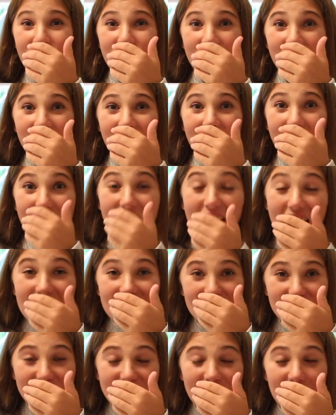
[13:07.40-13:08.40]
It
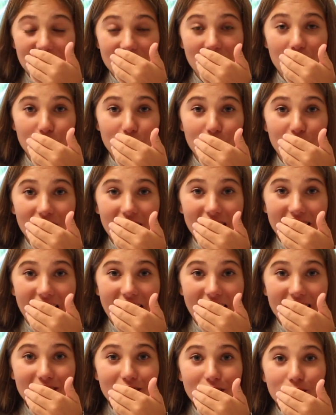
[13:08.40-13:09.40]
actually tastes like chocolate
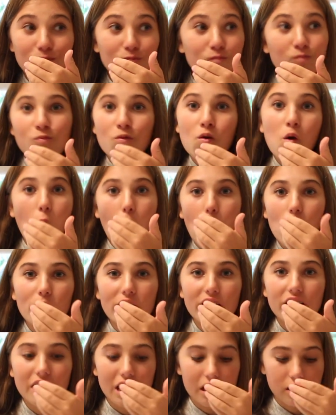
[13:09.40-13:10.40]
cake. All
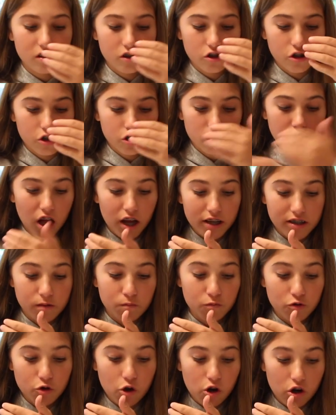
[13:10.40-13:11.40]
it needs is just like
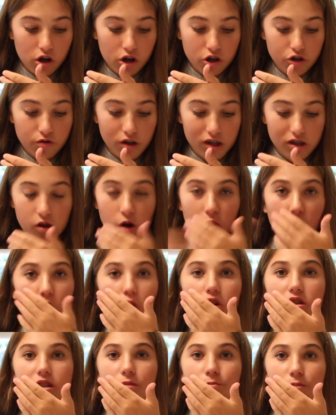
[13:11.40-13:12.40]
some chocolate drizzle
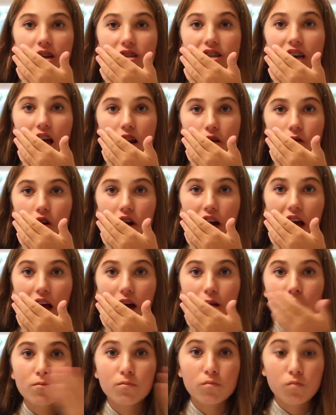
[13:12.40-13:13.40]
or some Nutella on
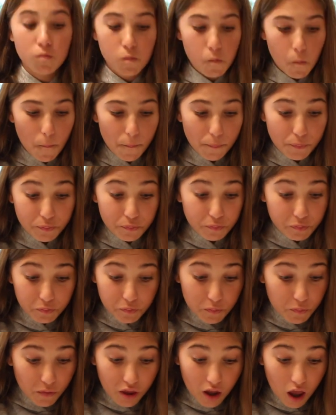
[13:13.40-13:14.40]
it.
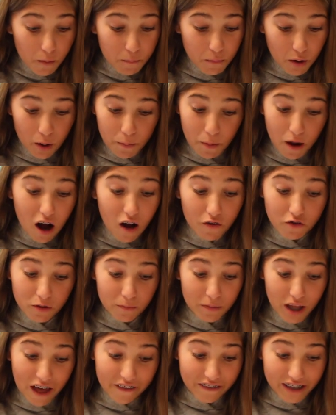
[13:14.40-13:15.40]
But apart
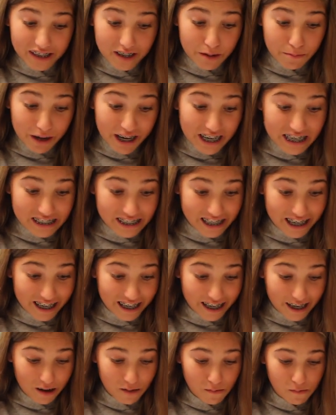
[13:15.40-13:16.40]
from that, that's
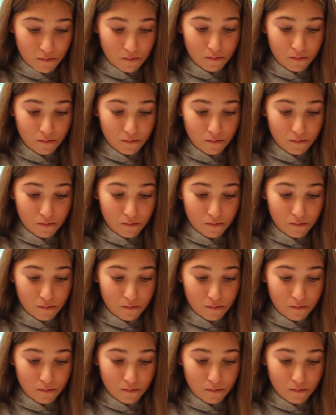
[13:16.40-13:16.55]
amazing.